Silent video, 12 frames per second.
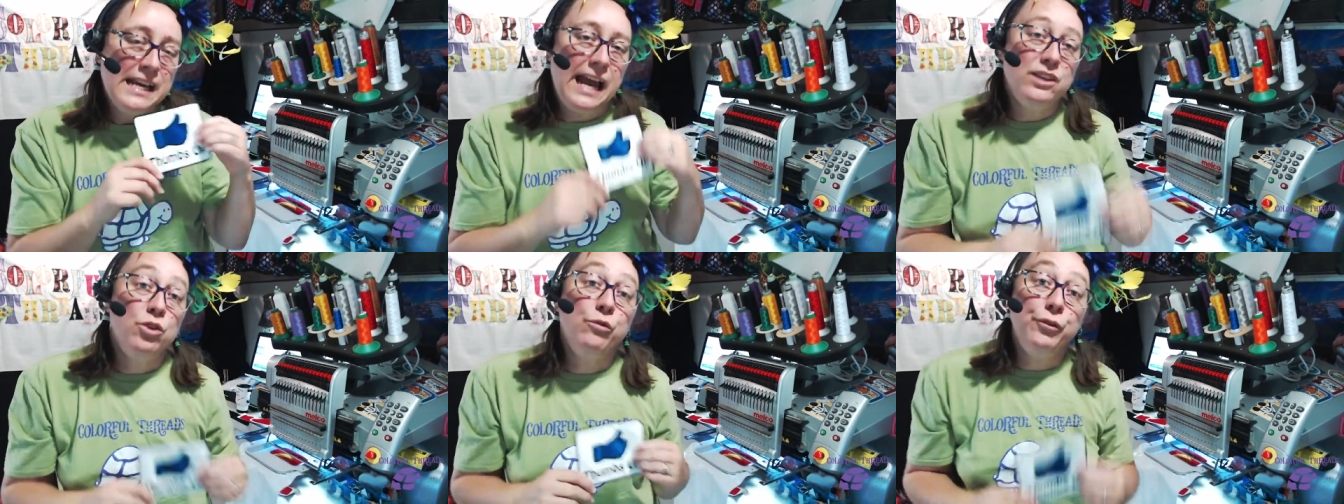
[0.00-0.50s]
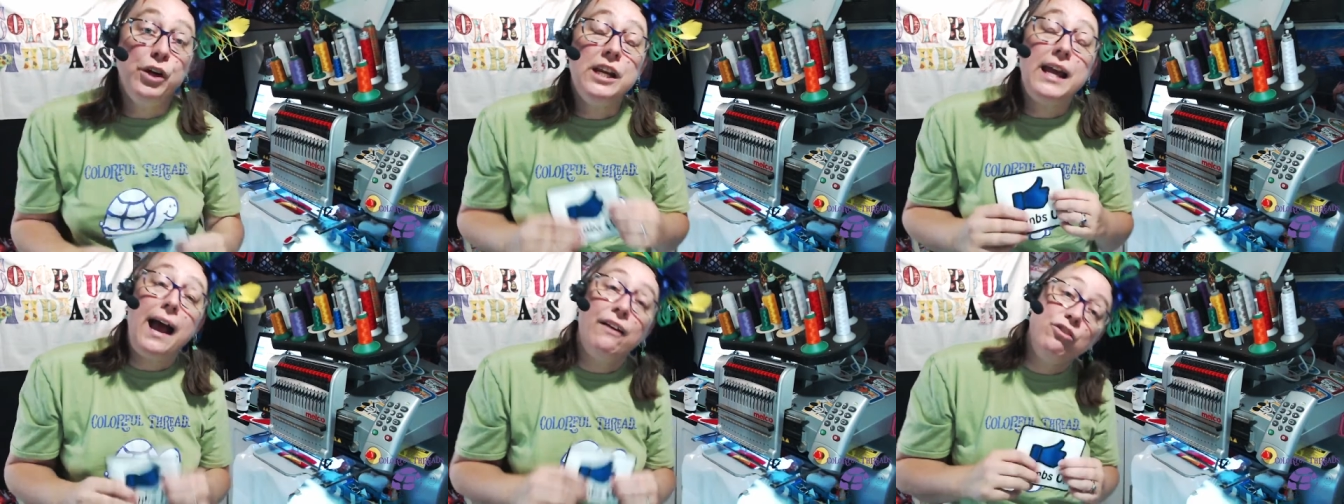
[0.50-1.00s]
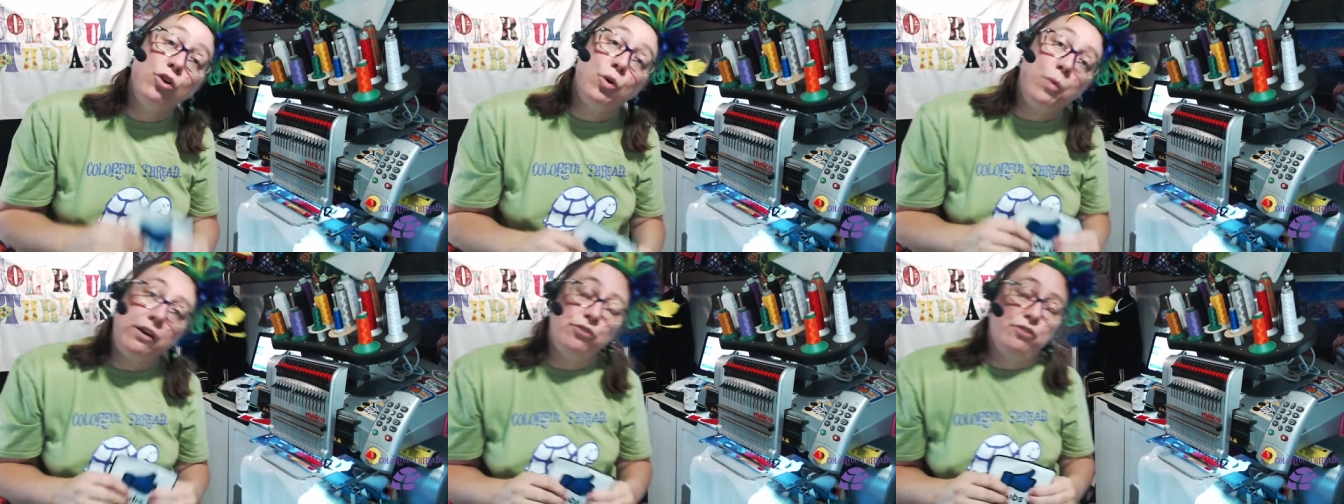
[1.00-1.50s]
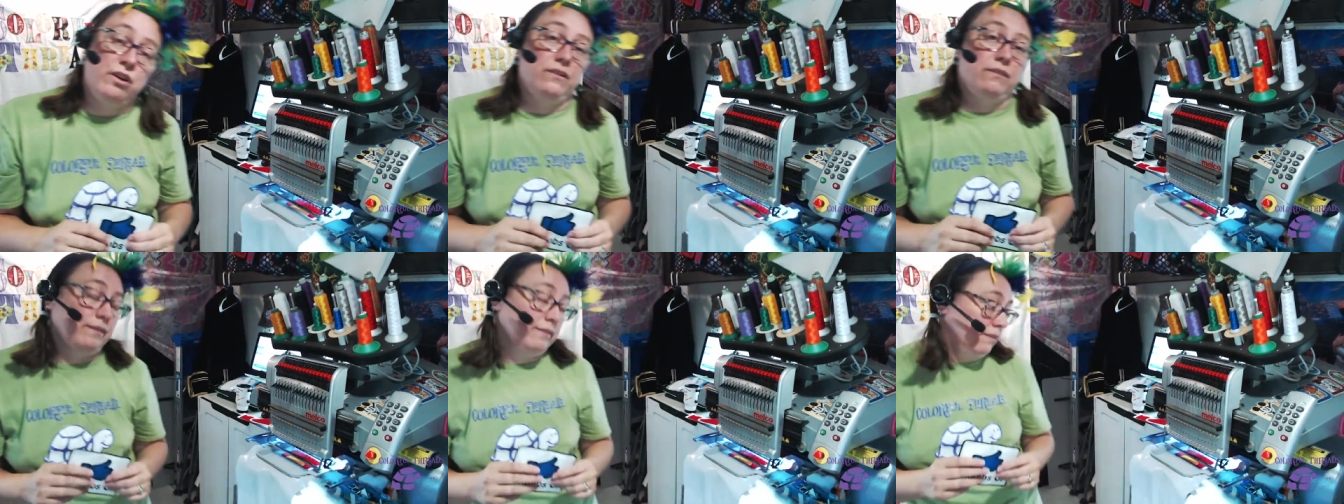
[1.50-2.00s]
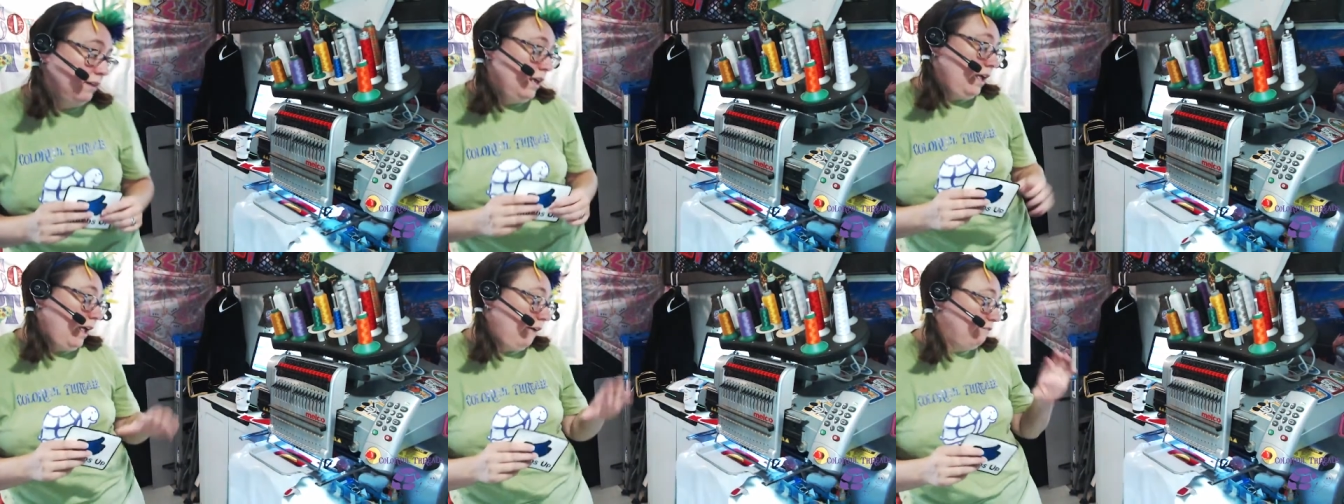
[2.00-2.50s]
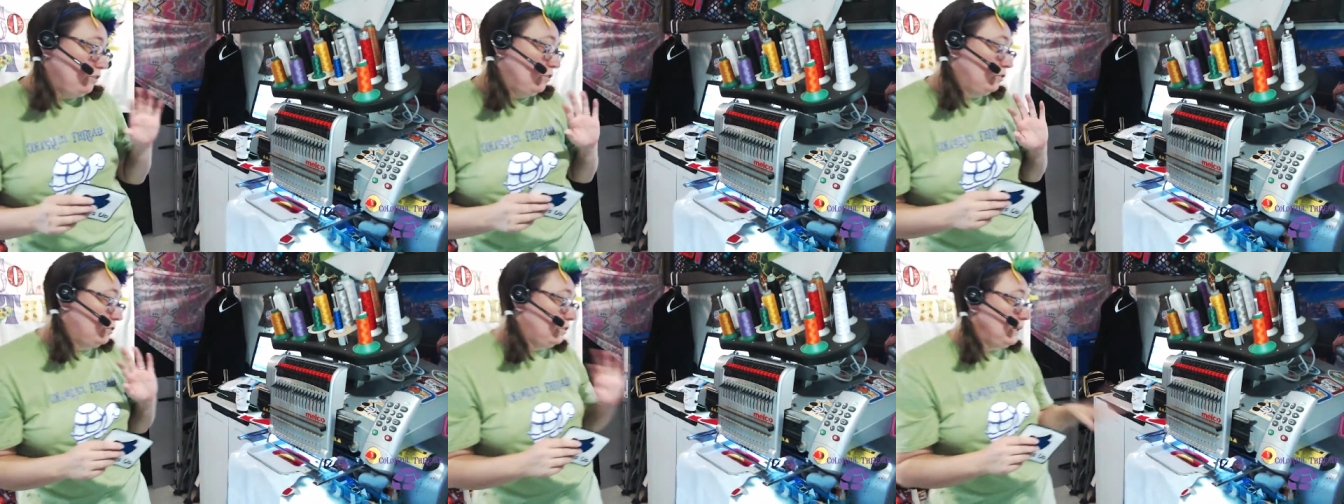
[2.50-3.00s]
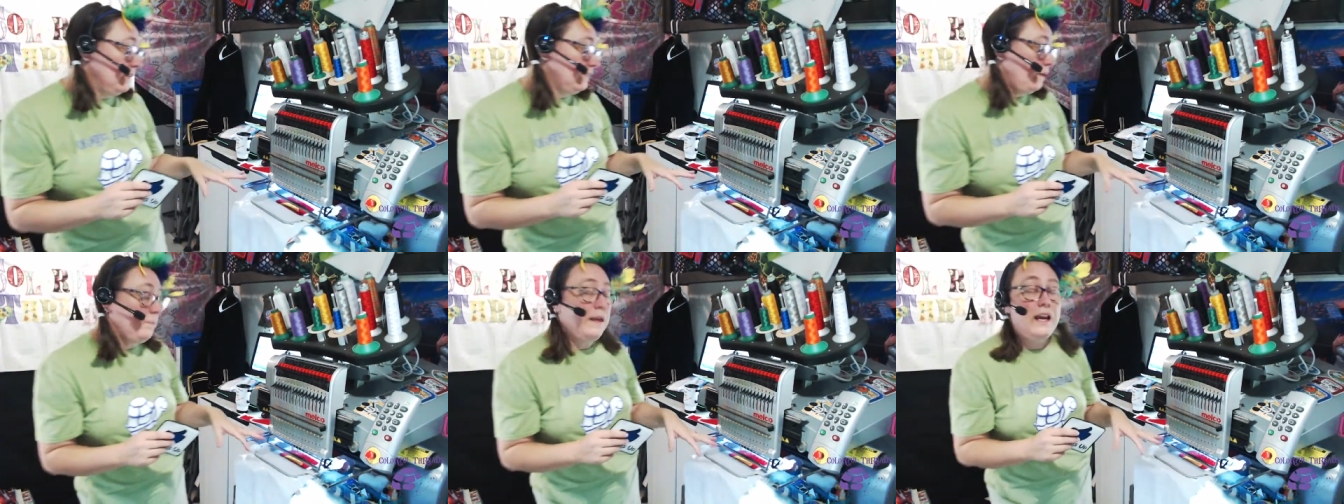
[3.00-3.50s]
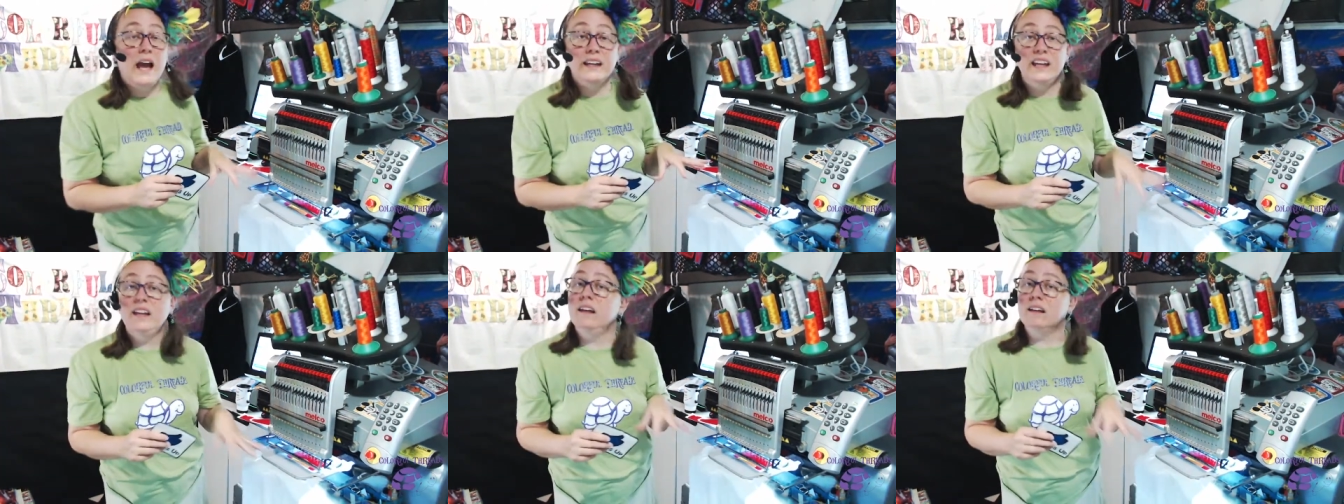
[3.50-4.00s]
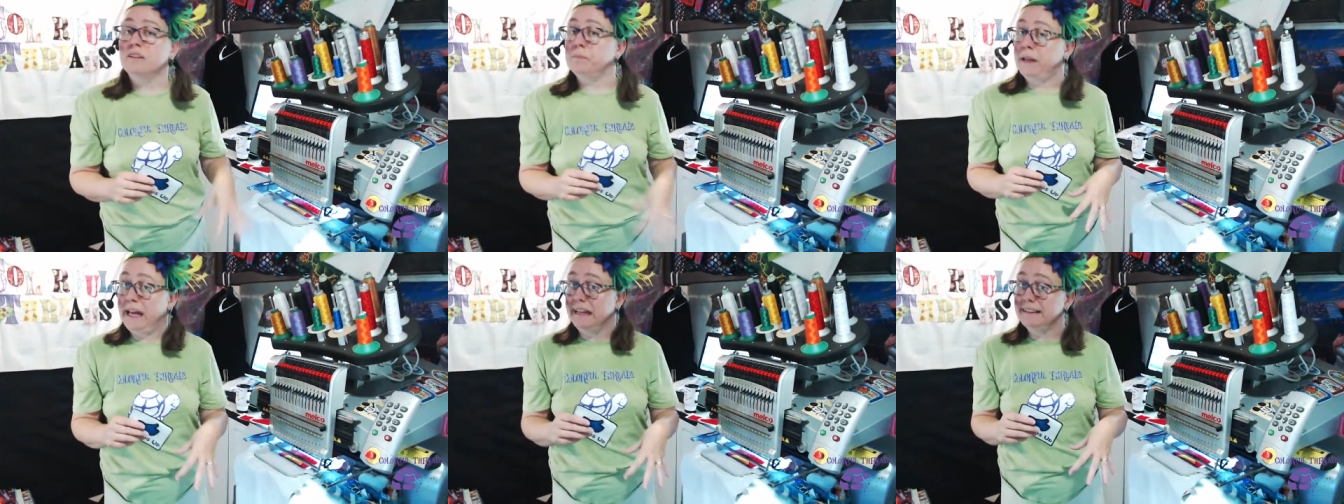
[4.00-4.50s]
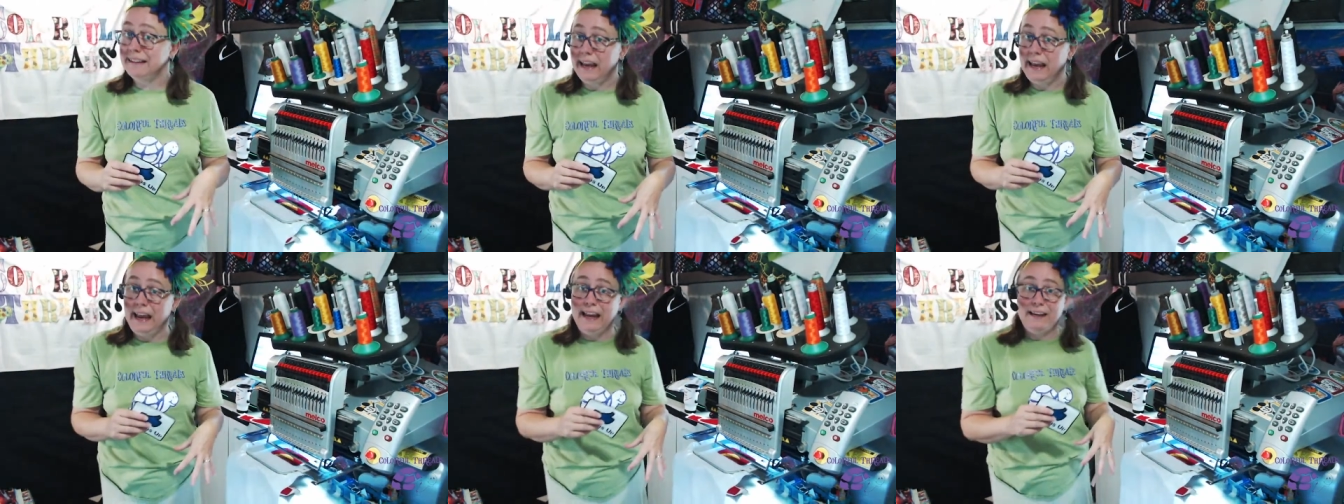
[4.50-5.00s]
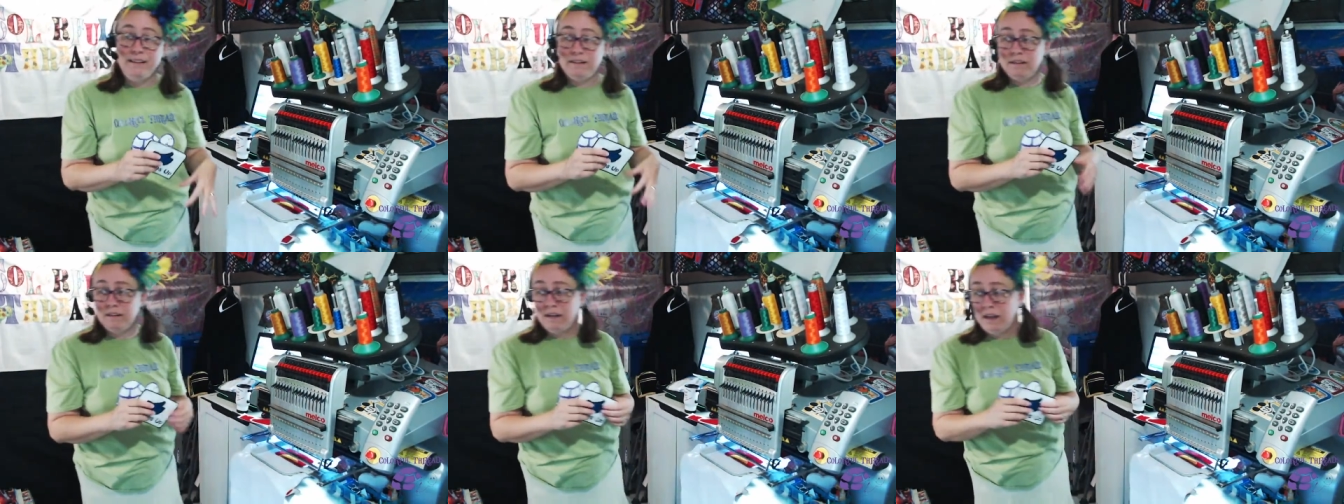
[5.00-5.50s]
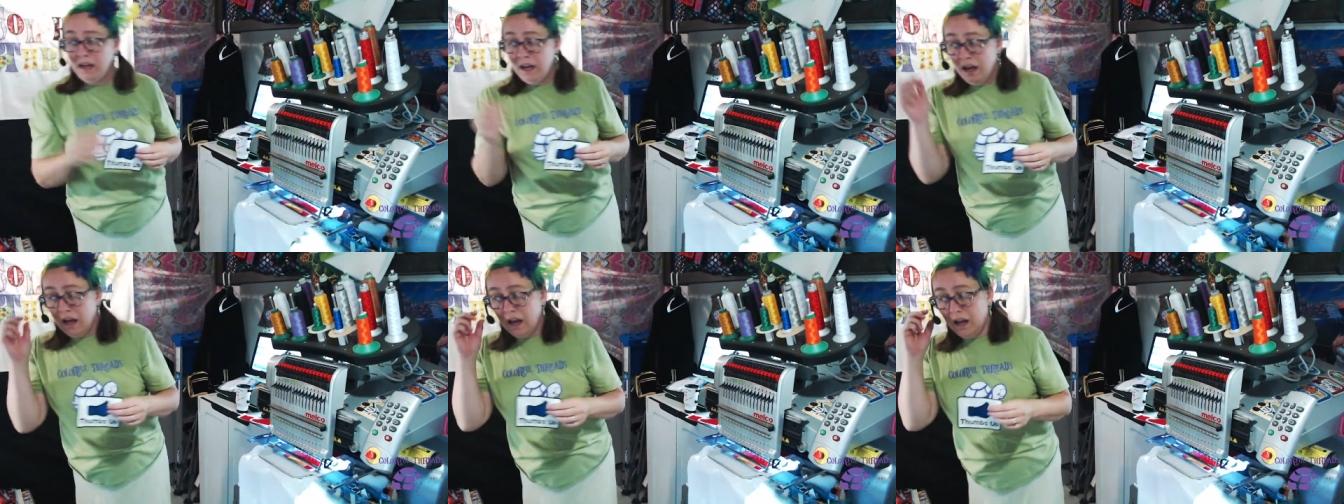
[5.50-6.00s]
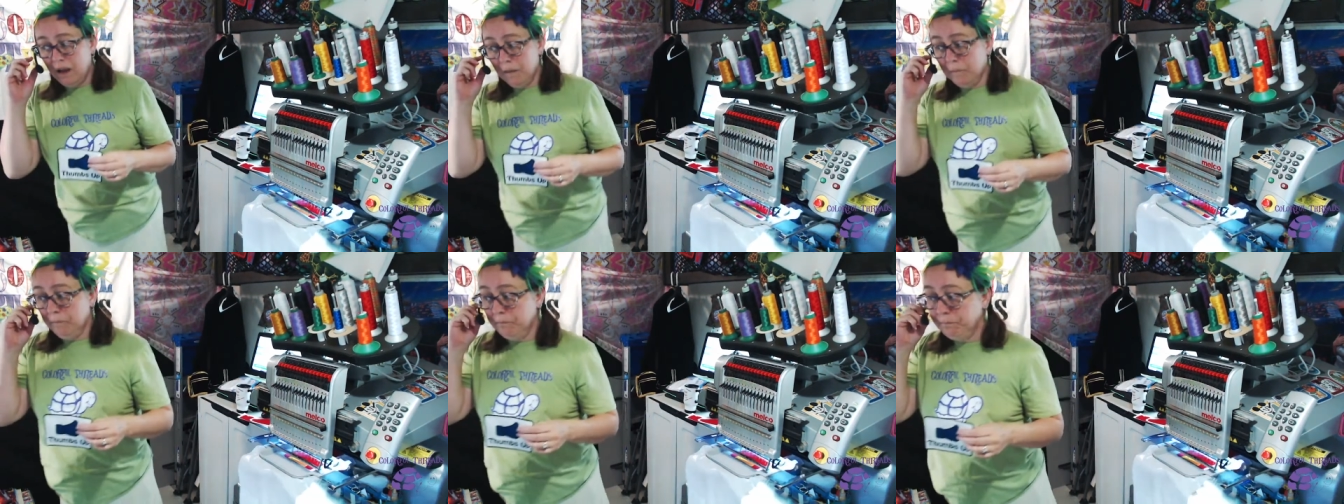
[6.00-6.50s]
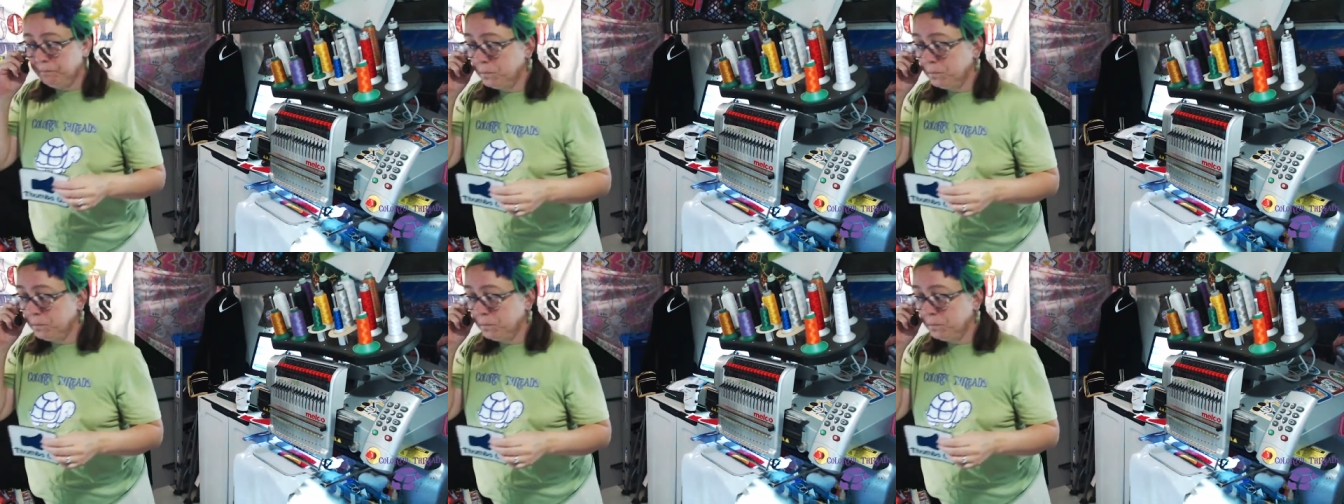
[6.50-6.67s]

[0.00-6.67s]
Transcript: And don't forget to ask your questions. If you see something I didn't explain today, um,